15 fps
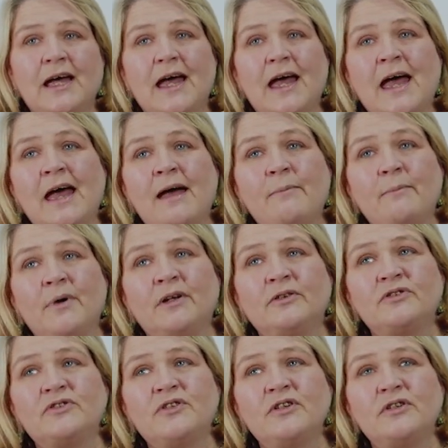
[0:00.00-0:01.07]

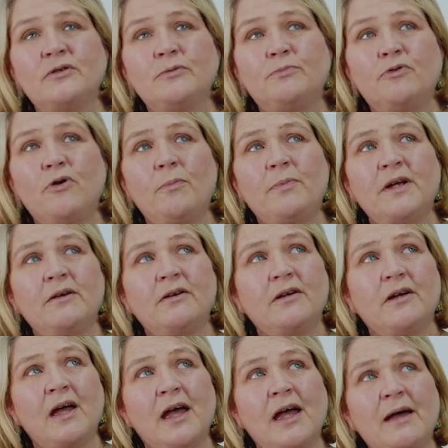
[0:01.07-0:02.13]
Until probably
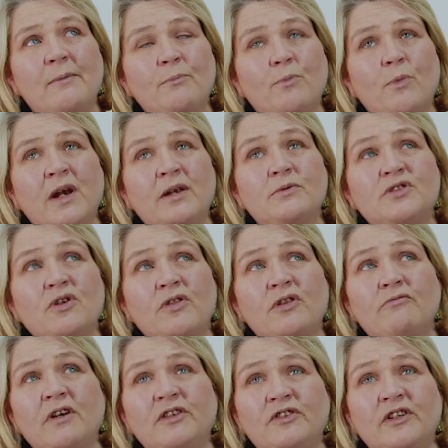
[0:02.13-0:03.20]
when he was on
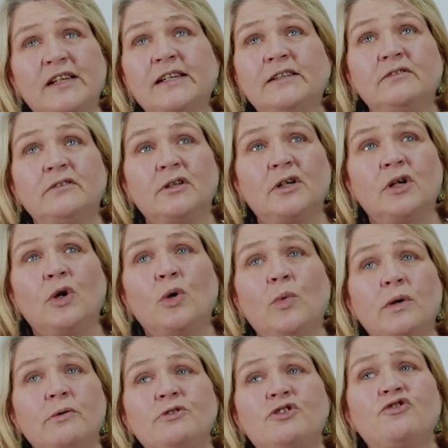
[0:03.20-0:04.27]
the Ritalin,
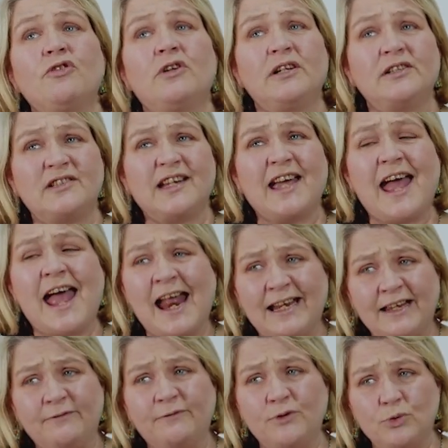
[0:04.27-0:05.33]
we were struggling to get
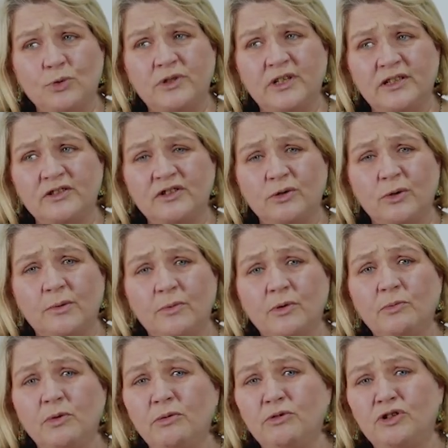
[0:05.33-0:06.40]
any food into him,
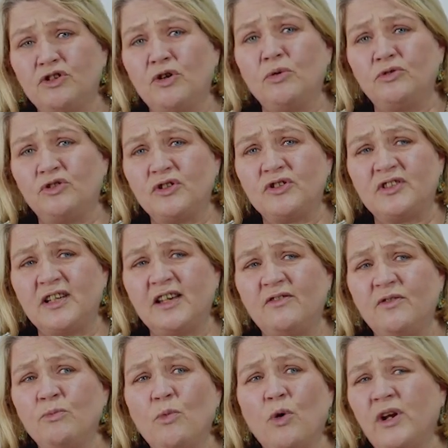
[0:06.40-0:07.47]
and we were told just to
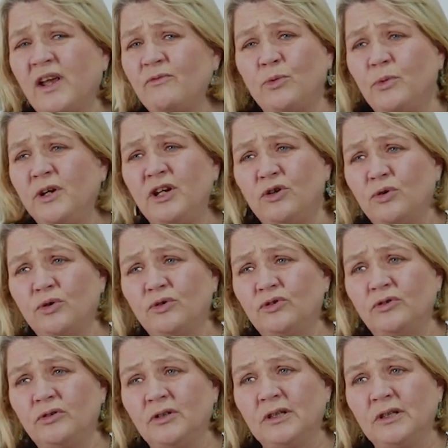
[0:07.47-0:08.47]
give him whatever we could.